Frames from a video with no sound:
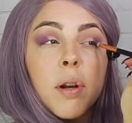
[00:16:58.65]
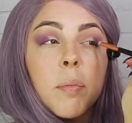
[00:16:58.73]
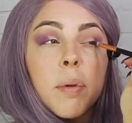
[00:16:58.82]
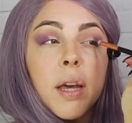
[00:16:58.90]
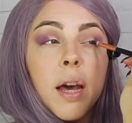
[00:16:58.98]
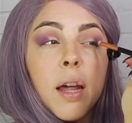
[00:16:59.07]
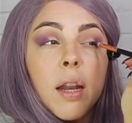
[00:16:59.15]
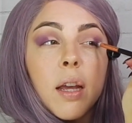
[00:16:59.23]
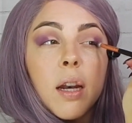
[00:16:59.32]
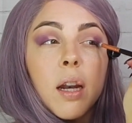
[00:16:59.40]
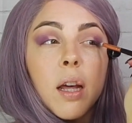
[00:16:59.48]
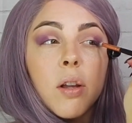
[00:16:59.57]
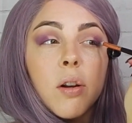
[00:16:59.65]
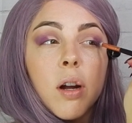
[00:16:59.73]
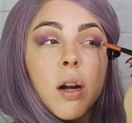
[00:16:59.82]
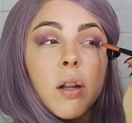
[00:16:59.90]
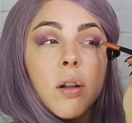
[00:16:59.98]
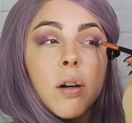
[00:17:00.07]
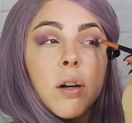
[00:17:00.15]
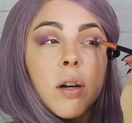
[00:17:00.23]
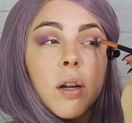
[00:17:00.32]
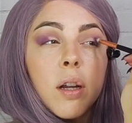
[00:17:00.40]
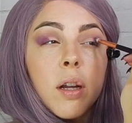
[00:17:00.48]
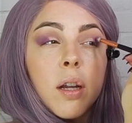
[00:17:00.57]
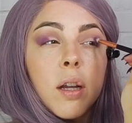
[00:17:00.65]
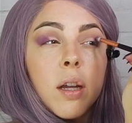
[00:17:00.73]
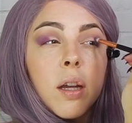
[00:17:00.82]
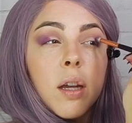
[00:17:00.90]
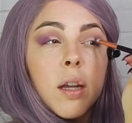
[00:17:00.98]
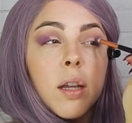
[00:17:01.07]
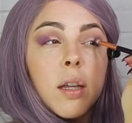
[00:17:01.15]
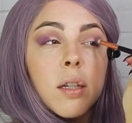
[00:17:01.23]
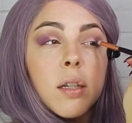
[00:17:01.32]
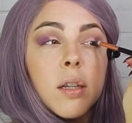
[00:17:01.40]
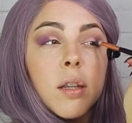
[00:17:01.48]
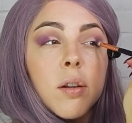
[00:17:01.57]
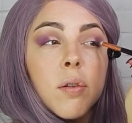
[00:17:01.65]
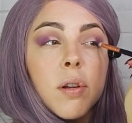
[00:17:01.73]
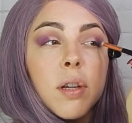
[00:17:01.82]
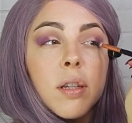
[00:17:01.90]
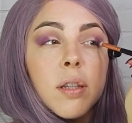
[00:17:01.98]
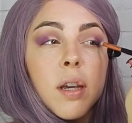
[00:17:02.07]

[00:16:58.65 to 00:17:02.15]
to be adding another color into the crease.